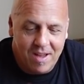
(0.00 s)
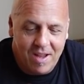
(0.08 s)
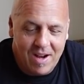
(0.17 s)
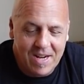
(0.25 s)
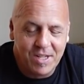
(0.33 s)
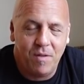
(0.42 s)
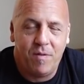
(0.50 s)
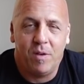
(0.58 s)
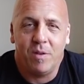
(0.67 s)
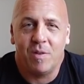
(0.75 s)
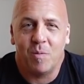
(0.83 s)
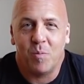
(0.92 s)
it actually
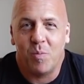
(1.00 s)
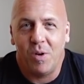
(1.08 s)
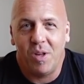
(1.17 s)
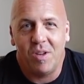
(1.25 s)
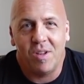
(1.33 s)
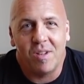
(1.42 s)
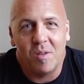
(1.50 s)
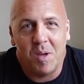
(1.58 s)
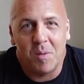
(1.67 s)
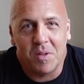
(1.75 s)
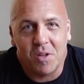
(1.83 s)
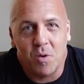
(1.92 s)
feels pretty good to be
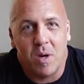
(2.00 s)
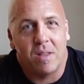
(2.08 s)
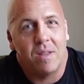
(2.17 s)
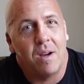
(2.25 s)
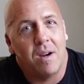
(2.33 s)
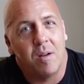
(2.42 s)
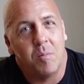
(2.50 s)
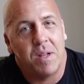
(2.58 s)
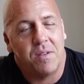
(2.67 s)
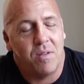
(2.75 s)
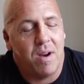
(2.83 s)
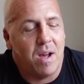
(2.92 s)
able to go out there and
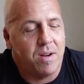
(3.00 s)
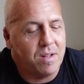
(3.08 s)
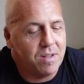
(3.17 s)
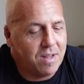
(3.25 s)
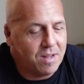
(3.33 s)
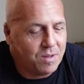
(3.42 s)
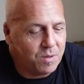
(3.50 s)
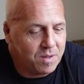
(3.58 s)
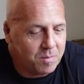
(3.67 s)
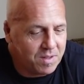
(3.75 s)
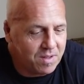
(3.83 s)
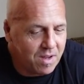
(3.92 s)
mess around and do
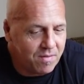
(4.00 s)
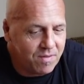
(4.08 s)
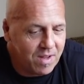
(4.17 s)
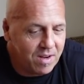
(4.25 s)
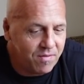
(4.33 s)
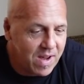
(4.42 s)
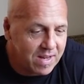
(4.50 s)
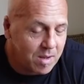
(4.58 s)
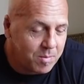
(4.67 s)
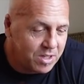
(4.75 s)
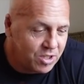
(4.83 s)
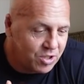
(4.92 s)
some stuff. And in fact, I'm
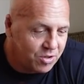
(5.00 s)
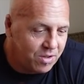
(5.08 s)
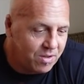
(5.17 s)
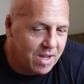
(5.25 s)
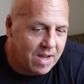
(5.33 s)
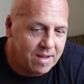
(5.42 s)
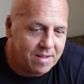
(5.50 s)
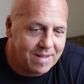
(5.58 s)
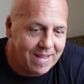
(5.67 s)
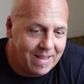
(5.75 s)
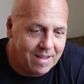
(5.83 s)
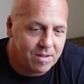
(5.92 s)
going to show you
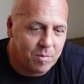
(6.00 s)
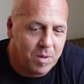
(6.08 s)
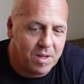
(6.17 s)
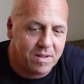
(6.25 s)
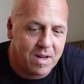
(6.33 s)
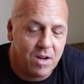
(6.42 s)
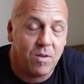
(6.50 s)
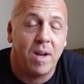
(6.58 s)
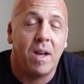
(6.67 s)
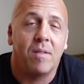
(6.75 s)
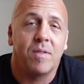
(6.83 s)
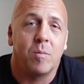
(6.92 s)
guys it, because I know I
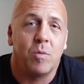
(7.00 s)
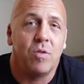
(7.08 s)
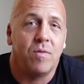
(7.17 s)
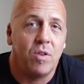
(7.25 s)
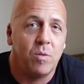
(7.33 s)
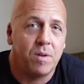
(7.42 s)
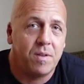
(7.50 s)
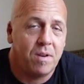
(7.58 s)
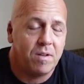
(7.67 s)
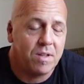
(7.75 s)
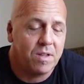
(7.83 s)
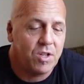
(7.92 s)
have some new viewers
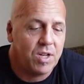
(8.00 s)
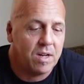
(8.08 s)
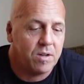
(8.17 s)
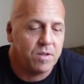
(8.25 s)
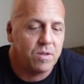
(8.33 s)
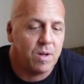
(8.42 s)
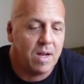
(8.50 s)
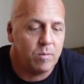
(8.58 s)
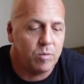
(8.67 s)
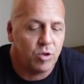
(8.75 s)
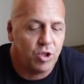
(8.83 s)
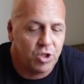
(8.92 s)
here to the channel, so I
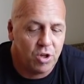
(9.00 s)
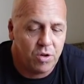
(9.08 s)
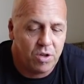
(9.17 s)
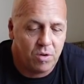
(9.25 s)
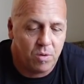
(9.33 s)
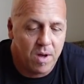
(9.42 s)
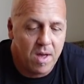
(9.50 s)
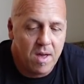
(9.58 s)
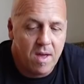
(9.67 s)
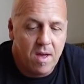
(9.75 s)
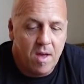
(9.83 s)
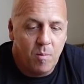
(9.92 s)
will show you
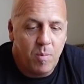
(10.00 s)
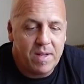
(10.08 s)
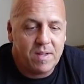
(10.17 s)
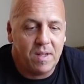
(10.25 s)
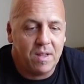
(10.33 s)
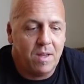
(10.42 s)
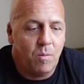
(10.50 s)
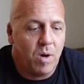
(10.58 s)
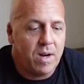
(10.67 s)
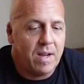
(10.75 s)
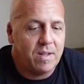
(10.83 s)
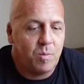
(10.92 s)
basically
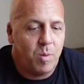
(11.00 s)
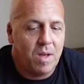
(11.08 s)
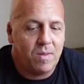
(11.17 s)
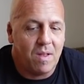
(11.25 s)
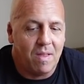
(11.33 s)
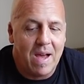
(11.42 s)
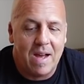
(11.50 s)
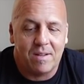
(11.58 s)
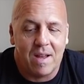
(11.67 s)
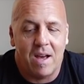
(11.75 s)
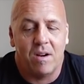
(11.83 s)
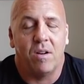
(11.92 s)
what I spent the
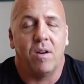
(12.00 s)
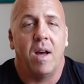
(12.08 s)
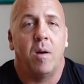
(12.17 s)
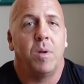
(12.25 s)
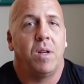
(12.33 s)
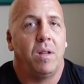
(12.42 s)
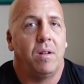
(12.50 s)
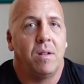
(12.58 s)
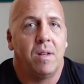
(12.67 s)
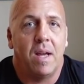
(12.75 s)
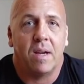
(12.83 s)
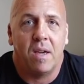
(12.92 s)
last, I don't know how many
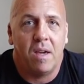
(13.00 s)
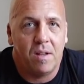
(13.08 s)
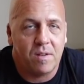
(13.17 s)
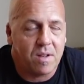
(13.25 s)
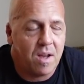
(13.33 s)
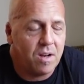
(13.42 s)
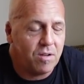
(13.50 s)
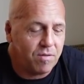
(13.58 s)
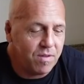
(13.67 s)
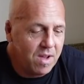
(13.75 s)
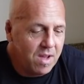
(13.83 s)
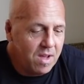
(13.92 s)
decades kind of